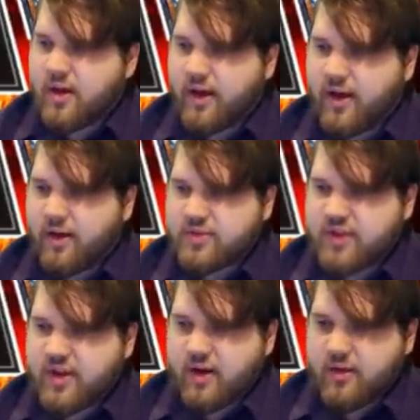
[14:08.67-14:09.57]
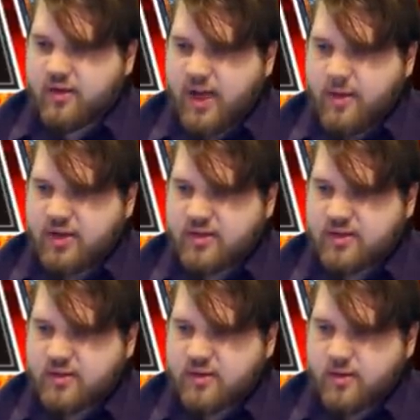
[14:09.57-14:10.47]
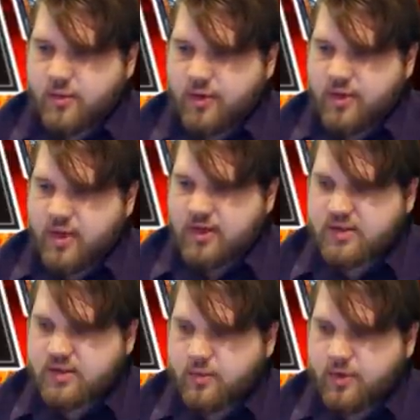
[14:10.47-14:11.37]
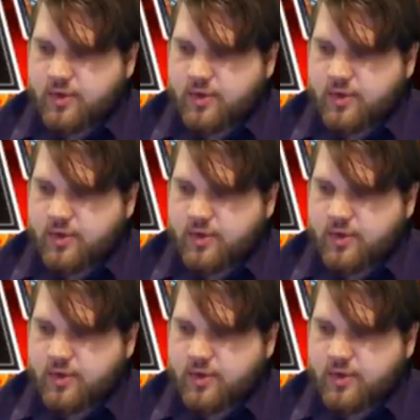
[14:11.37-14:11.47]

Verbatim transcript: So yeah, another diamond with this,